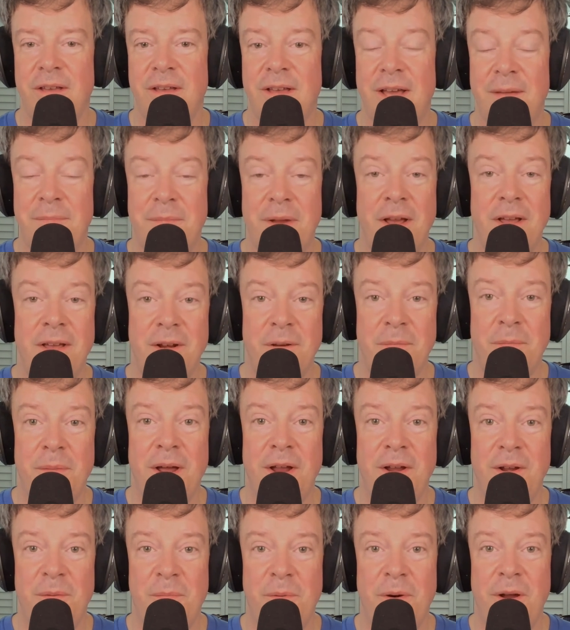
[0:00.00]
I'm not going to
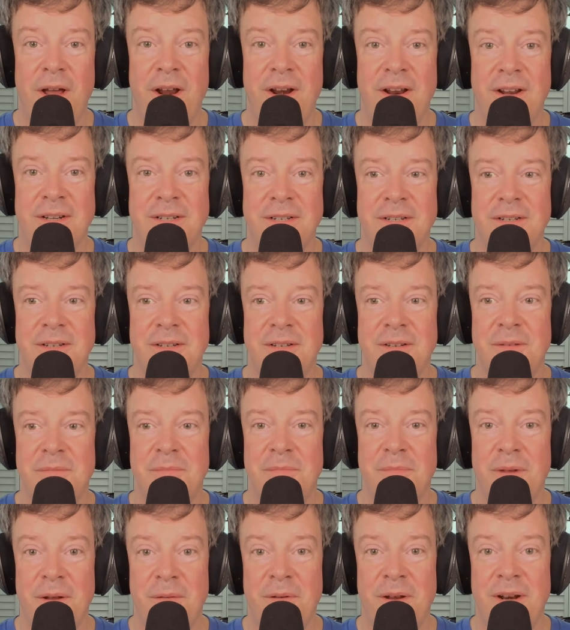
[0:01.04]
buy your product,
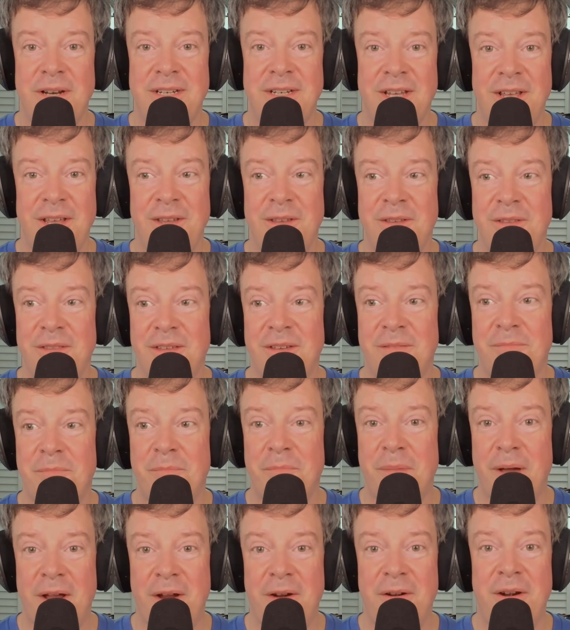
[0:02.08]
but I want to tell you the
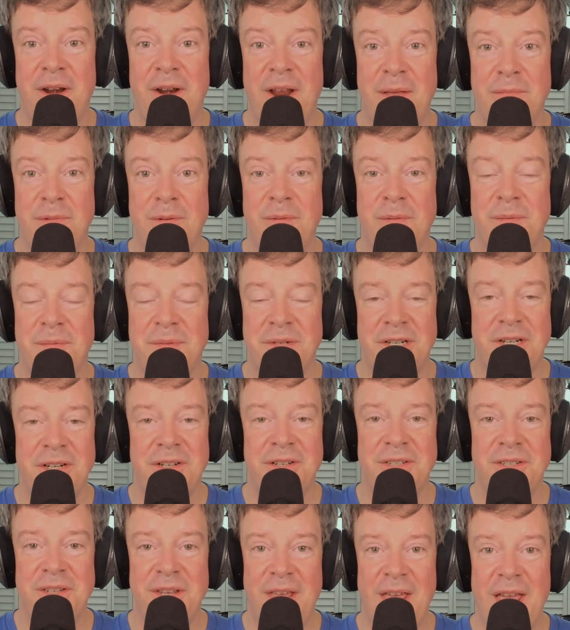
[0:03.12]
buyer enablement
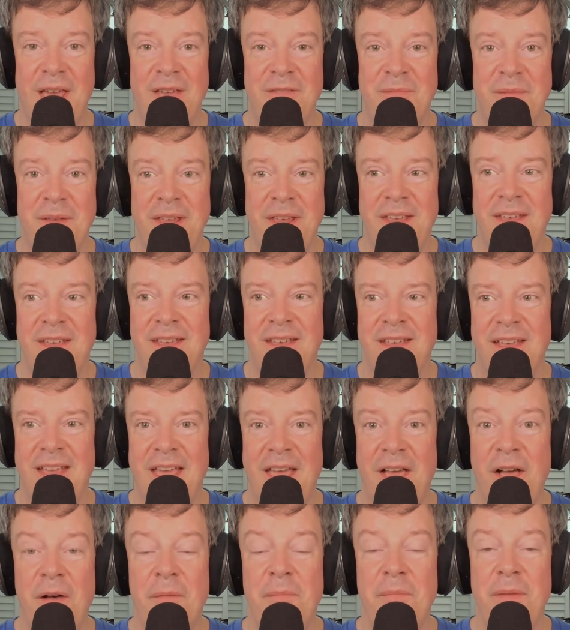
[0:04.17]
materials you gave me
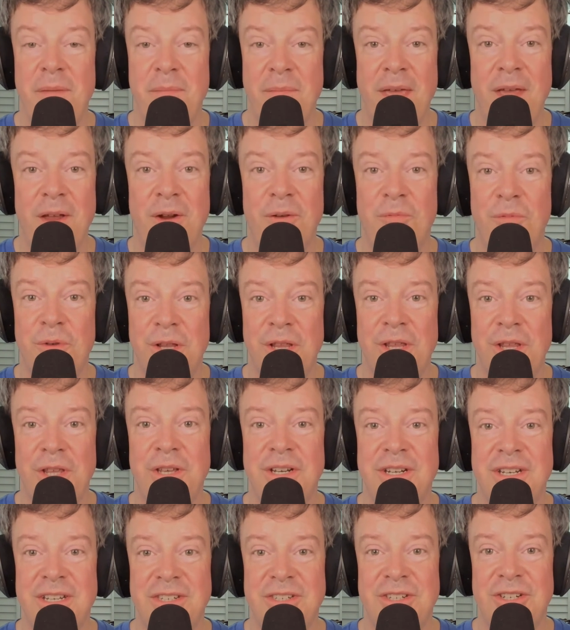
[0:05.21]
helped me make a really
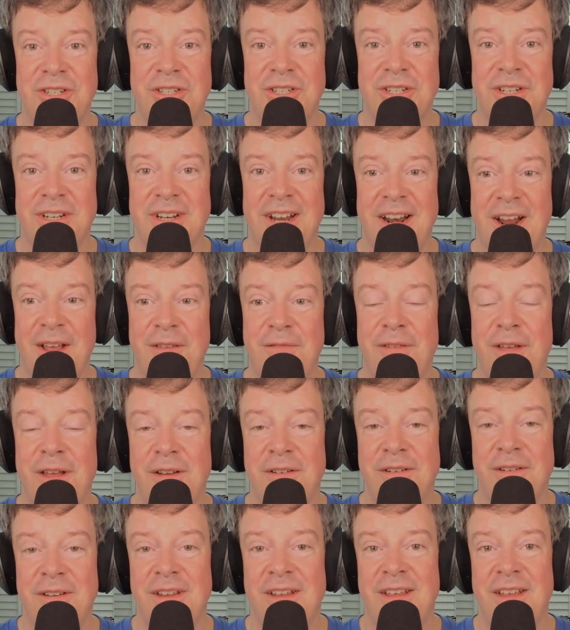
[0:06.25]
good decision. And I
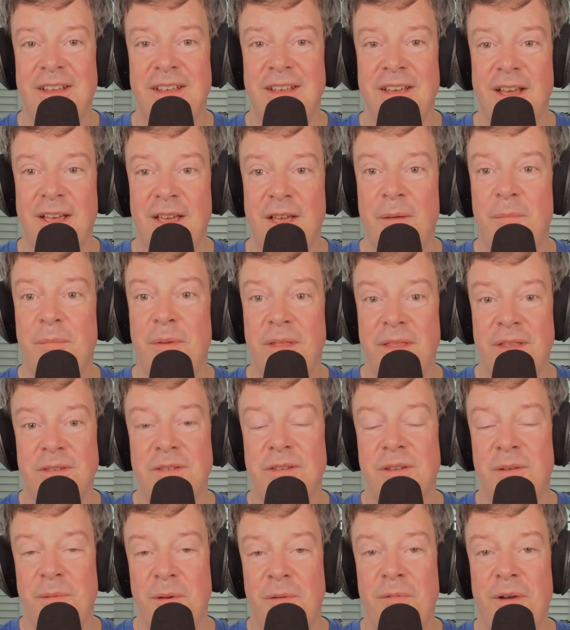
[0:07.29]
found a company that's
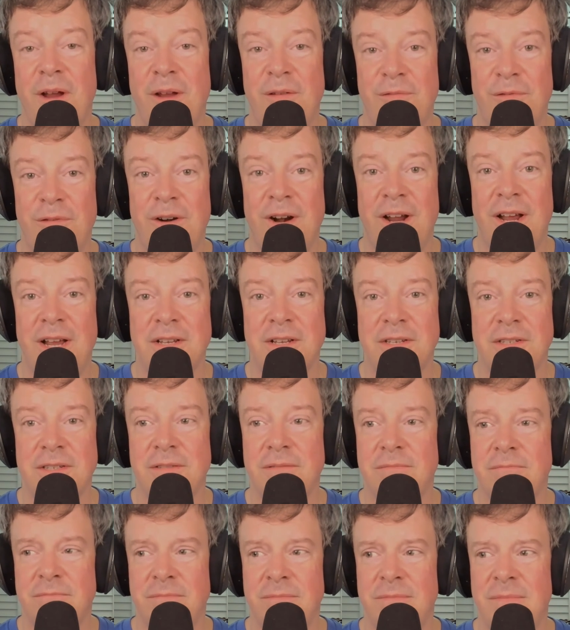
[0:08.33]
going to be right for us.
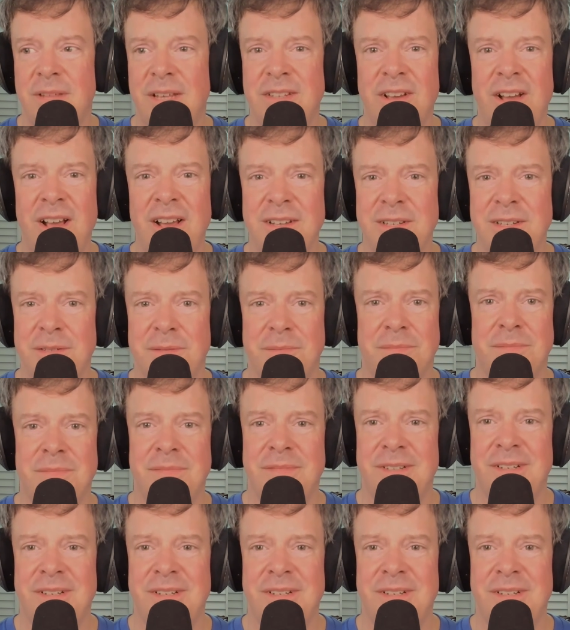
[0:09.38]
That's awesome.